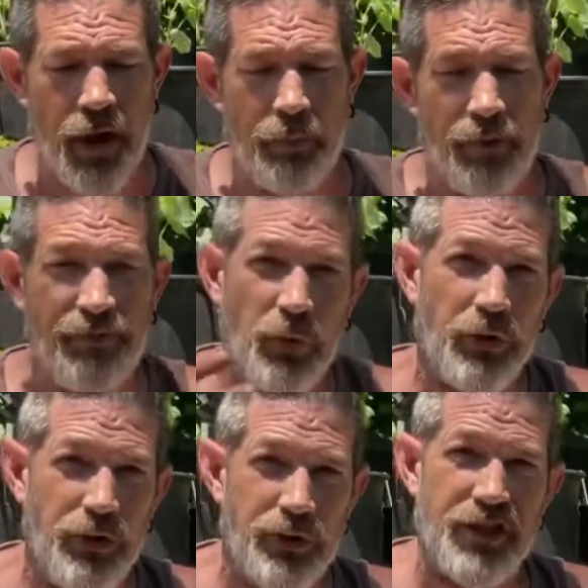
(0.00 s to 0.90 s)
before
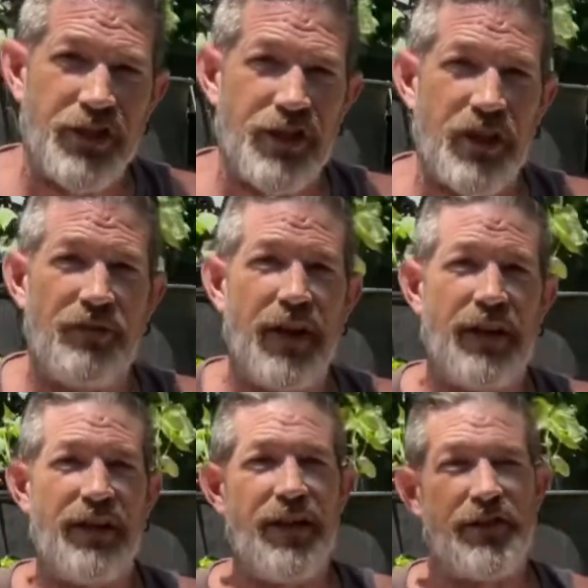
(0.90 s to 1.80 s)
using stuff
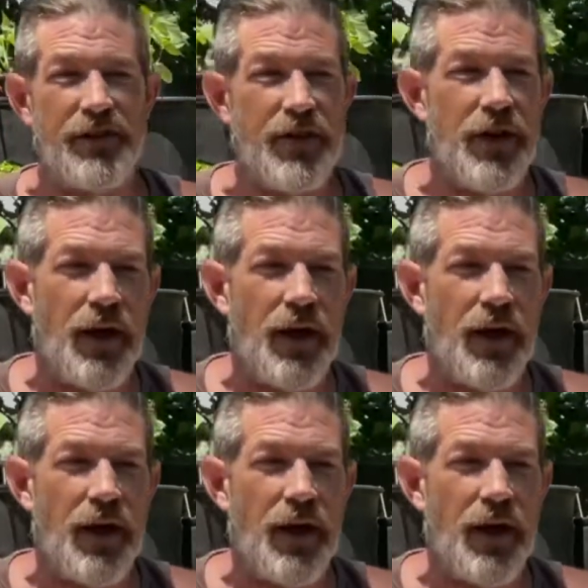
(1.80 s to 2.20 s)
like this.